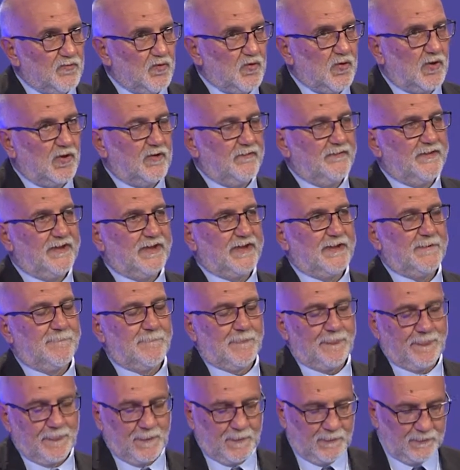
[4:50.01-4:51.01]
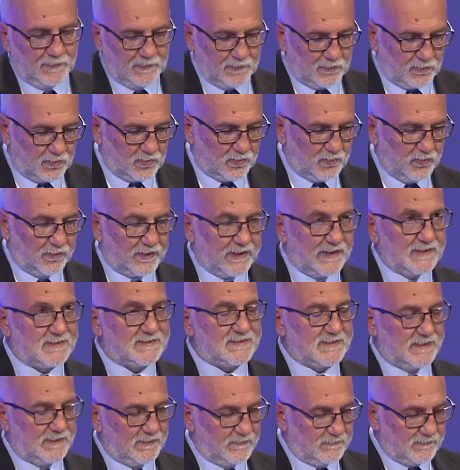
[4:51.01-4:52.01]
Should these environmental
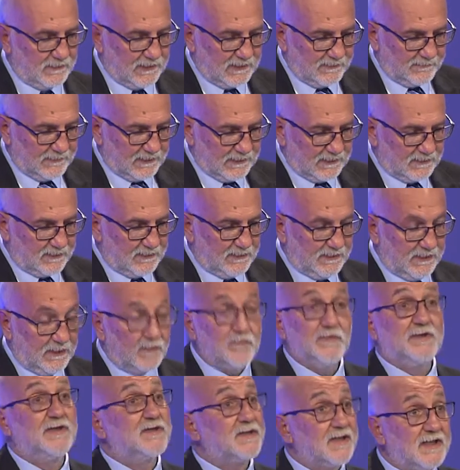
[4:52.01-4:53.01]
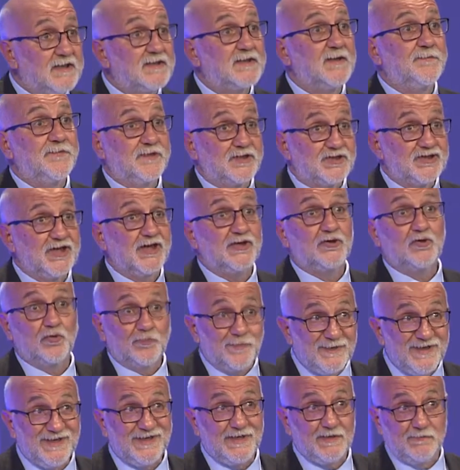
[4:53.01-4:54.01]
factors be removed, then
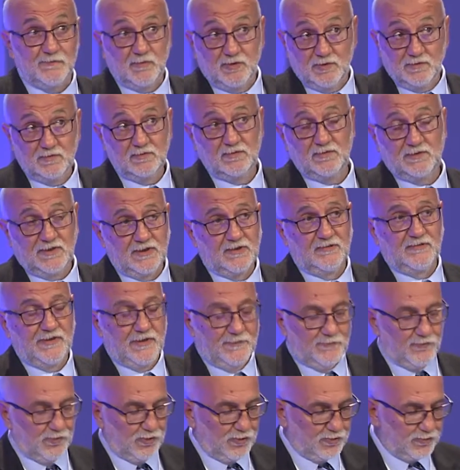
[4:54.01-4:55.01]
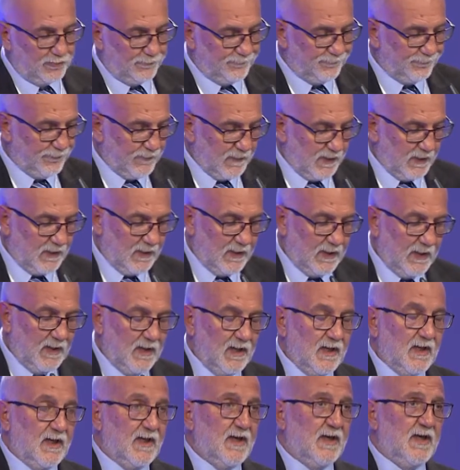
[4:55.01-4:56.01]
the incidence
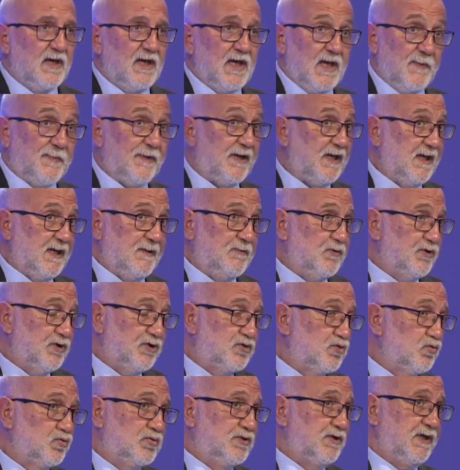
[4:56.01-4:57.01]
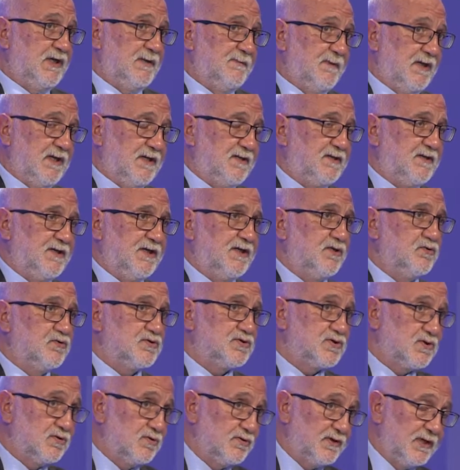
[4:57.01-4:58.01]
of that disease could be
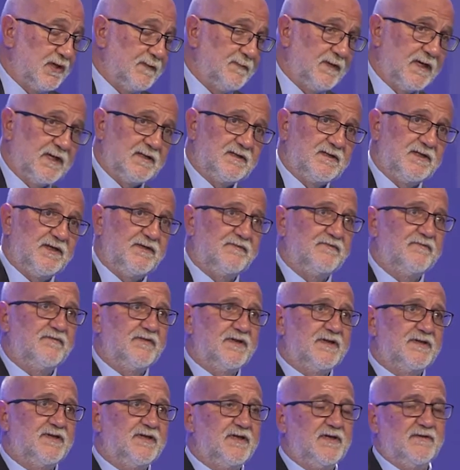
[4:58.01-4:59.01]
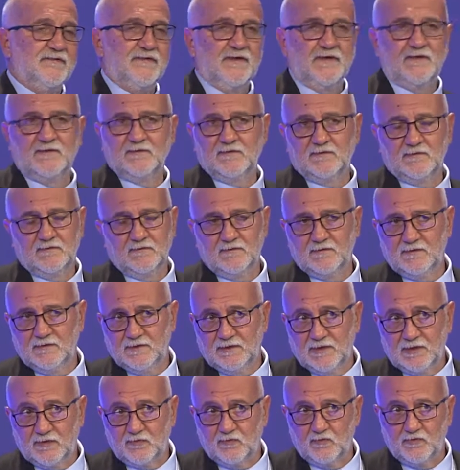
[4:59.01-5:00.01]
reduced, and 30% we are
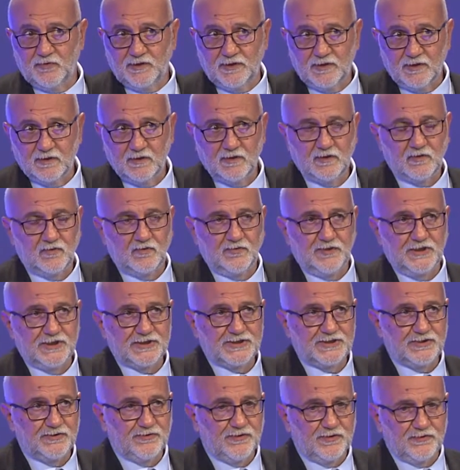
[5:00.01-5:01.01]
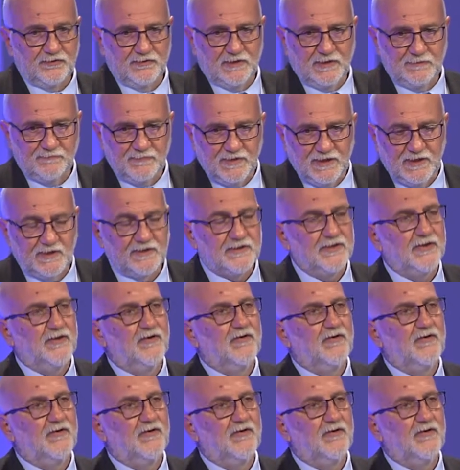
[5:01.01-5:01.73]
discussing here all kind of